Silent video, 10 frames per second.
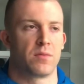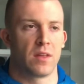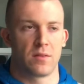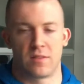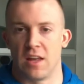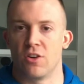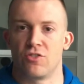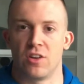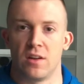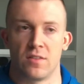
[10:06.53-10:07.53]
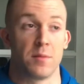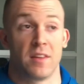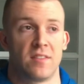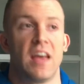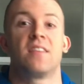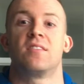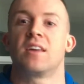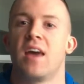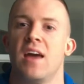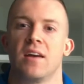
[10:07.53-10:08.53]
Sanderson is that this takes the
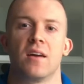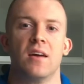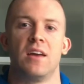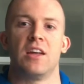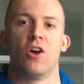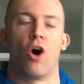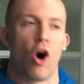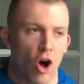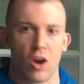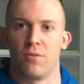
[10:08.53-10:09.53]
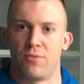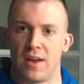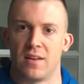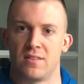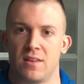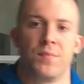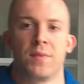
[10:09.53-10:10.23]
cake in all of fantasy.